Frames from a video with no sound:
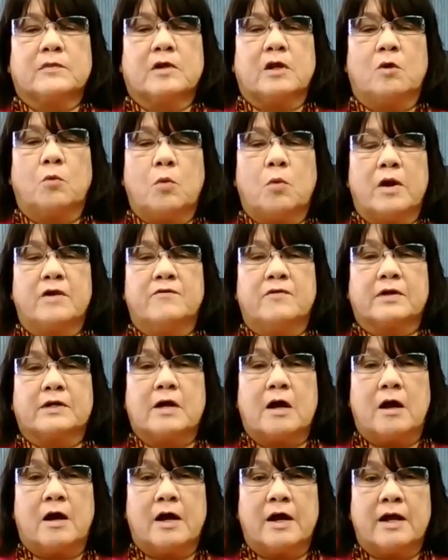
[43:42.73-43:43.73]
a
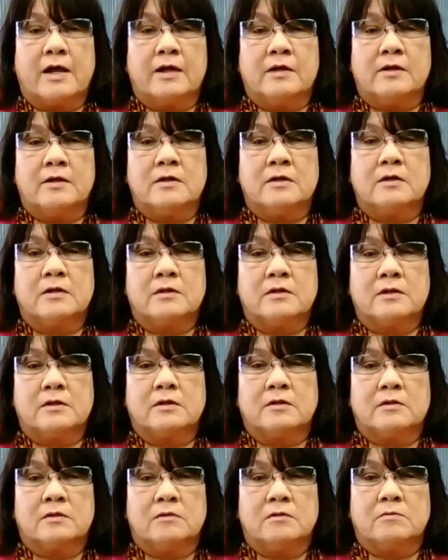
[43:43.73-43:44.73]
one-of-a-kind
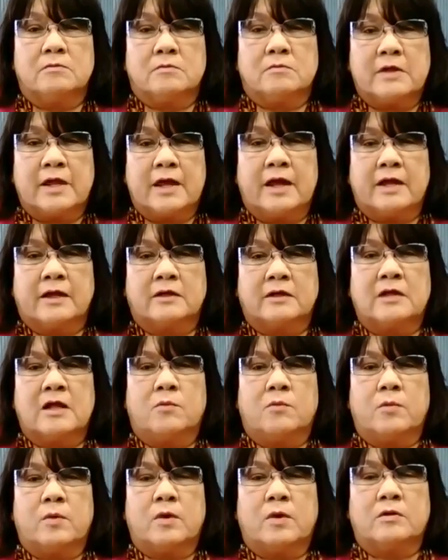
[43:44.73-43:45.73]
thing
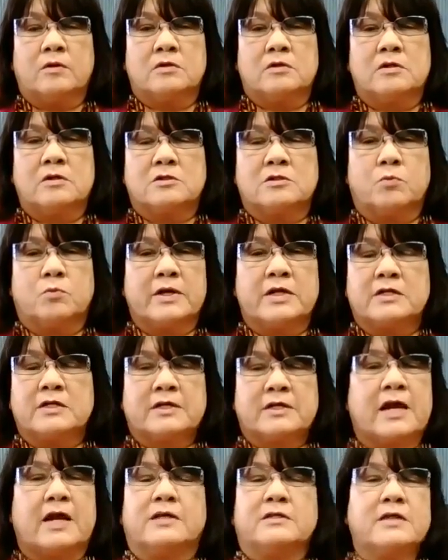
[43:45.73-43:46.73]
that we
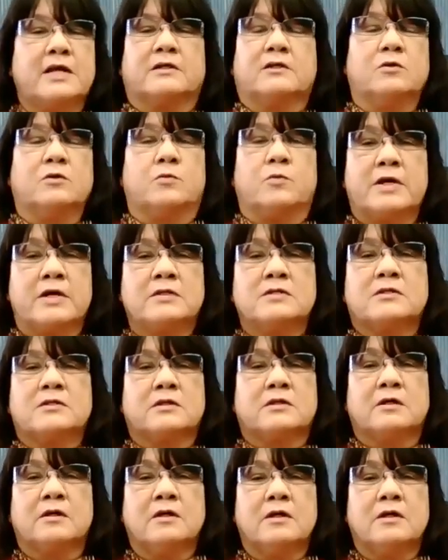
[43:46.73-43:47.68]
just can't take the risk.